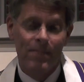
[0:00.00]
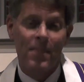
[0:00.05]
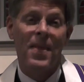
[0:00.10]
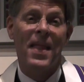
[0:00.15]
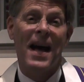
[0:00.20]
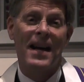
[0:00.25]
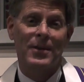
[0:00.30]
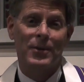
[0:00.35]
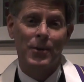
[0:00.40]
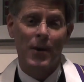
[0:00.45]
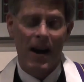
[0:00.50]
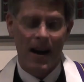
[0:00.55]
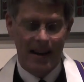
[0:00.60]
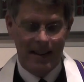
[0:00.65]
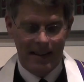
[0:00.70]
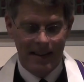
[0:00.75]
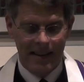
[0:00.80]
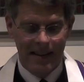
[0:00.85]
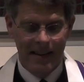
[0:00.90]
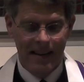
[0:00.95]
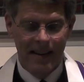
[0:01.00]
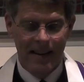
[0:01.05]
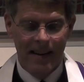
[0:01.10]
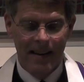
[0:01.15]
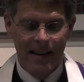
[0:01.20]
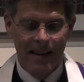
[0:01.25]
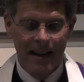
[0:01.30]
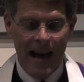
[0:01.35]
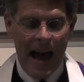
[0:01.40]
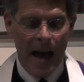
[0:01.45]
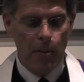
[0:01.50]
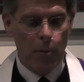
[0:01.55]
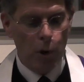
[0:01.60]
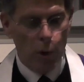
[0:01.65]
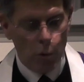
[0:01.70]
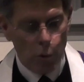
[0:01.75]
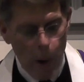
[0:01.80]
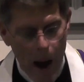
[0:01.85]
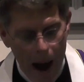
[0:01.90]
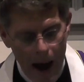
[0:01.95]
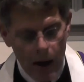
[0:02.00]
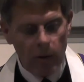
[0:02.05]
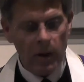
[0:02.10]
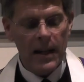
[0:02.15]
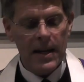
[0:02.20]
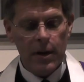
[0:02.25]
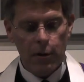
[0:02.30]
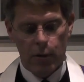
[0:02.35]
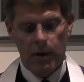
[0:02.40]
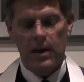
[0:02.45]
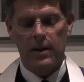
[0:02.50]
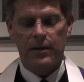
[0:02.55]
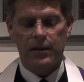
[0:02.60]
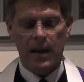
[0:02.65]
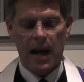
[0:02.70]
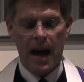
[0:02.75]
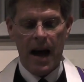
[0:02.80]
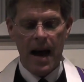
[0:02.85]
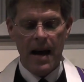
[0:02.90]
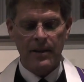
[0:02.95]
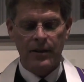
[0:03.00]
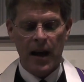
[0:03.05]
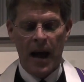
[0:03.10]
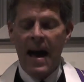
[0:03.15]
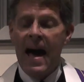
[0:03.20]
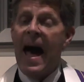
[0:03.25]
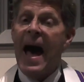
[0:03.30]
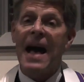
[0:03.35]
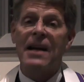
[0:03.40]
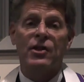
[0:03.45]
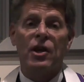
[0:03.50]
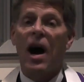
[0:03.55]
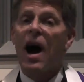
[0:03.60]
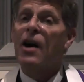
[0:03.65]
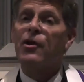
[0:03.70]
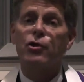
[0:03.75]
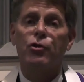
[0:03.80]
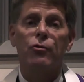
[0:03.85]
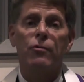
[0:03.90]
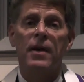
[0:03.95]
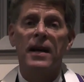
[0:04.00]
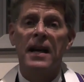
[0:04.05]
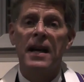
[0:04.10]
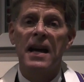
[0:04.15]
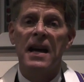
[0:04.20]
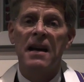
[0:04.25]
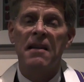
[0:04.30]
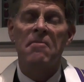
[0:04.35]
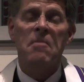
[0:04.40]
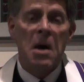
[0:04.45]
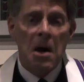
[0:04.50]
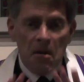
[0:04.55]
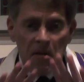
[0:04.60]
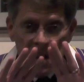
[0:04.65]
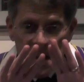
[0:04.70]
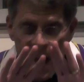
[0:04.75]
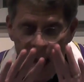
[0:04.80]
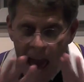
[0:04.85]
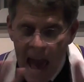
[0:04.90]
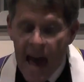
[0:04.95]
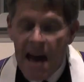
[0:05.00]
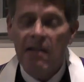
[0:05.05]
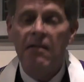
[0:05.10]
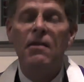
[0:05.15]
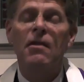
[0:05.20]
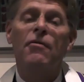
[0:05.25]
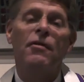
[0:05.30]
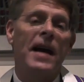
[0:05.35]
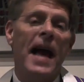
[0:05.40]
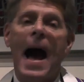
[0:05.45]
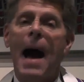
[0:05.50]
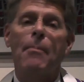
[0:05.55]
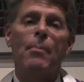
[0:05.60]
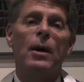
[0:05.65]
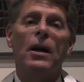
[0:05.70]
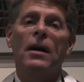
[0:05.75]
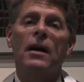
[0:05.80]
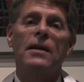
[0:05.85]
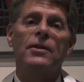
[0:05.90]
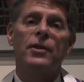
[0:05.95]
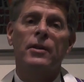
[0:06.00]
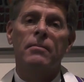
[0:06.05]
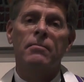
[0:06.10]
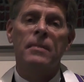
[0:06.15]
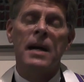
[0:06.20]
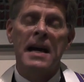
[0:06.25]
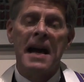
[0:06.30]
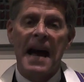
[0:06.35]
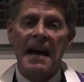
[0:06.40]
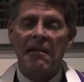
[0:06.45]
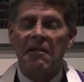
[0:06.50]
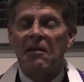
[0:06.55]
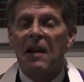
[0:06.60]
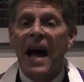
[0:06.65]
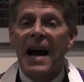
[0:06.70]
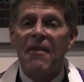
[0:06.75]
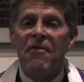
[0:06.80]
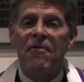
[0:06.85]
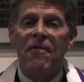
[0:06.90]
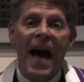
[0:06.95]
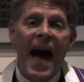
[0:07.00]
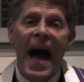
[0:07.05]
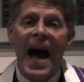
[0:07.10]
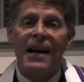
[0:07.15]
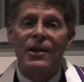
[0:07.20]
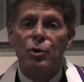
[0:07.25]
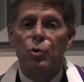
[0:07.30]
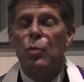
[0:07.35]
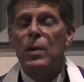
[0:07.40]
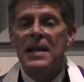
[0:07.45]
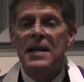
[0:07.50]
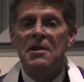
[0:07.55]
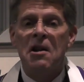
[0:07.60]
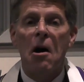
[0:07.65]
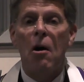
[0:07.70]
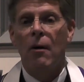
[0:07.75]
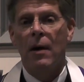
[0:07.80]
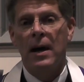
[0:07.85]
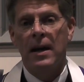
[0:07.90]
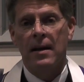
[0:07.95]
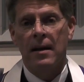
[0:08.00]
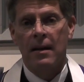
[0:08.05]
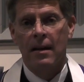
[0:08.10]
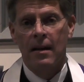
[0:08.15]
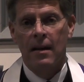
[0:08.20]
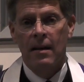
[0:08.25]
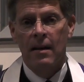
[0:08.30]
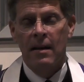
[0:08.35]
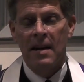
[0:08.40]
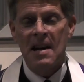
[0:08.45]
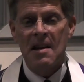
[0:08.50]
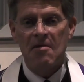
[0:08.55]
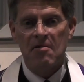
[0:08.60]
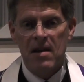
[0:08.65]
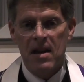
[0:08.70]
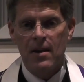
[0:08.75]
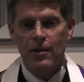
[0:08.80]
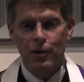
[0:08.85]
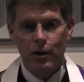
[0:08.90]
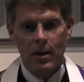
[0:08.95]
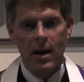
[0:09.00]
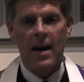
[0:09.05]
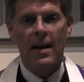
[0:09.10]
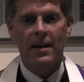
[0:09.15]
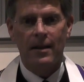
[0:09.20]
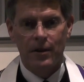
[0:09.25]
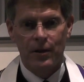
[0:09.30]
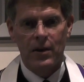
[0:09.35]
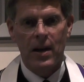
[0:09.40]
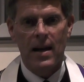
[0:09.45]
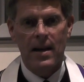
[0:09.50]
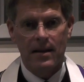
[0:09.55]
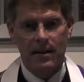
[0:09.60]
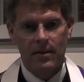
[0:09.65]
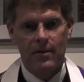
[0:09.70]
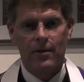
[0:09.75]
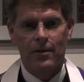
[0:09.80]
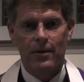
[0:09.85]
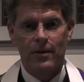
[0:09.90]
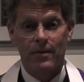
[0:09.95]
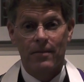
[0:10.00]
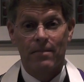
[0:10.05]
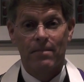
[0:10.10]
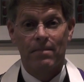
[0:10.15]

That's right. And were roundly criticized as ushering in the end of capitalism and life as we know it in these United States.